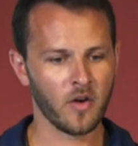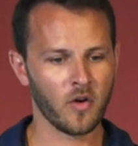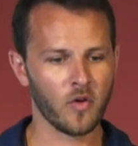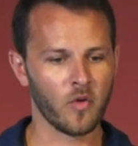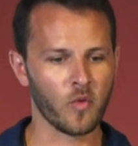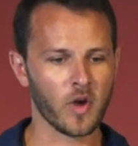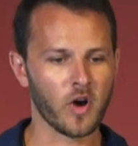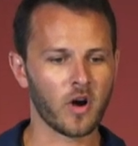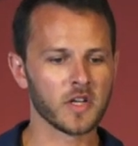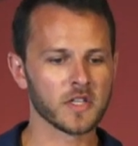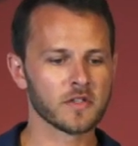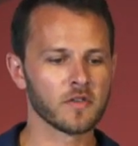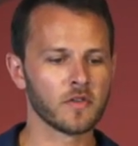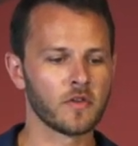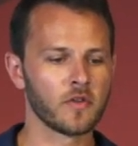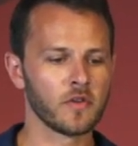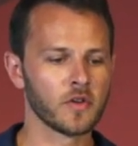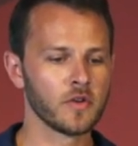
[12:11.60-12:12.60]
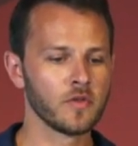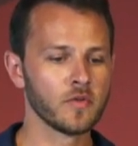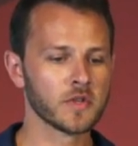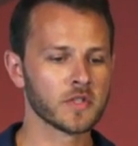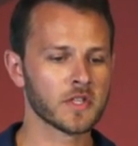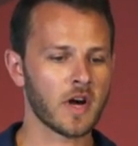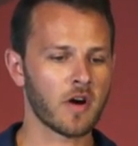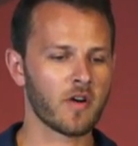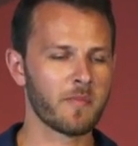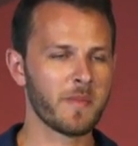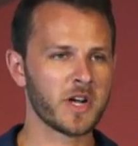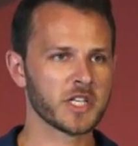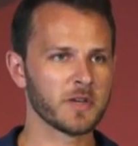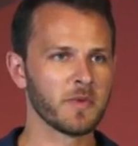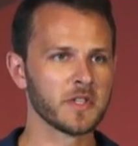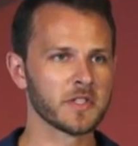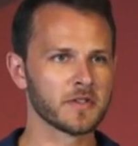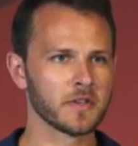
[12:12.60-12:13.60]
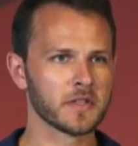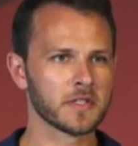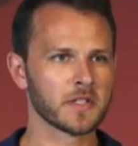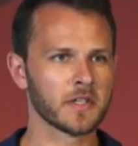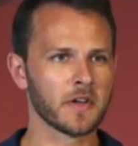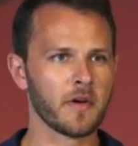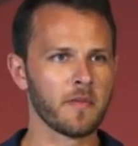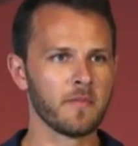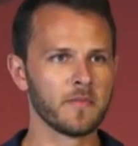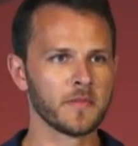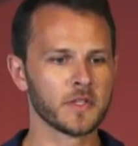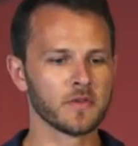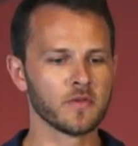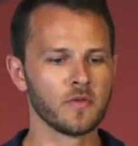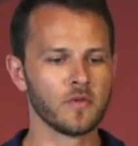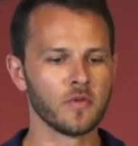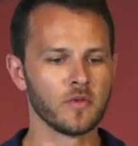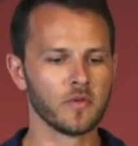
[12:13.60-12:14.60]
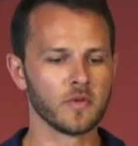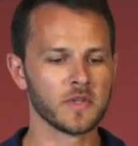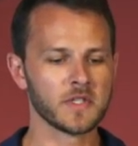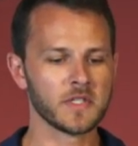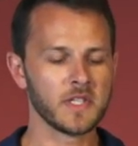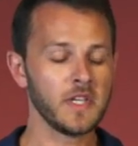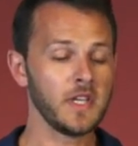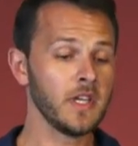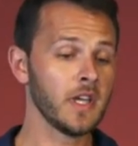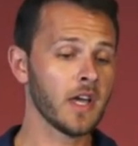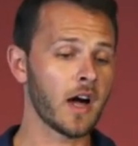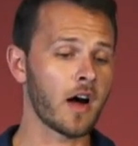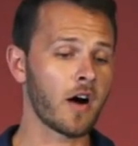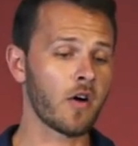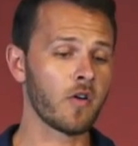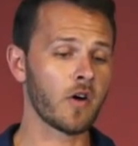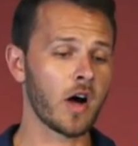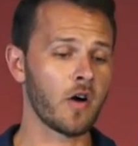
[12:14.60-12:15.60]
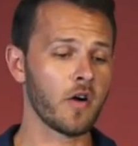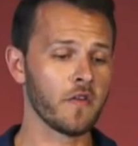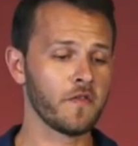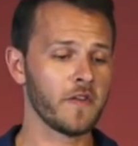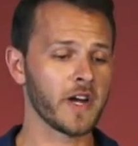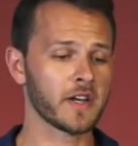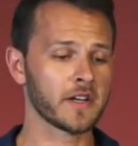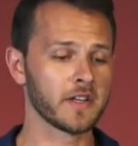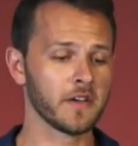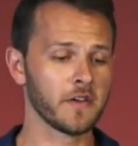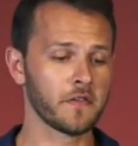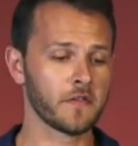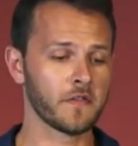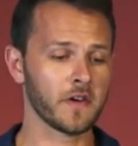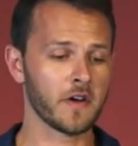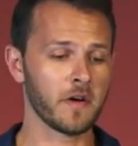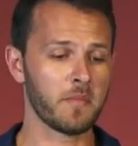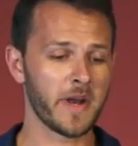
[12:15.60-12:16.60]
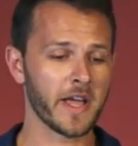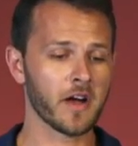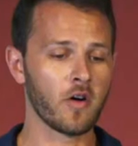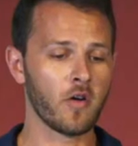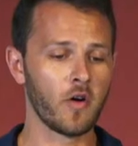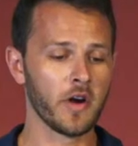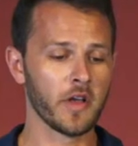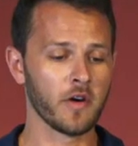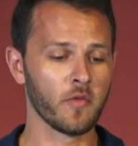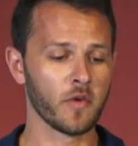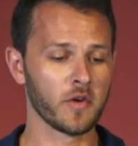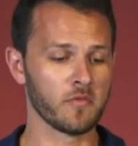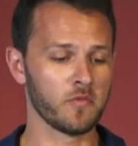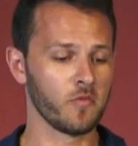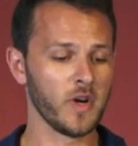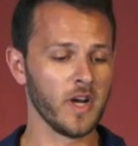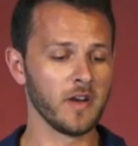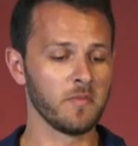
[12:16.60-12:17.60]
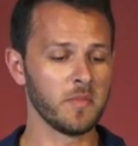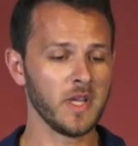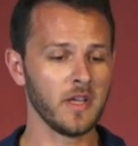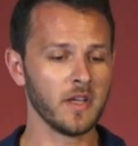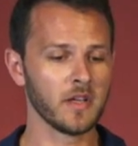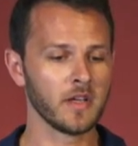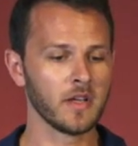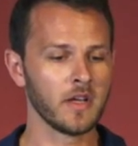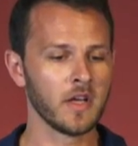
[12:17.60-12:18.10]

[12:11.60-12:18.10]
We also used our measurement system to see how, how effective uh, blackholing would really be.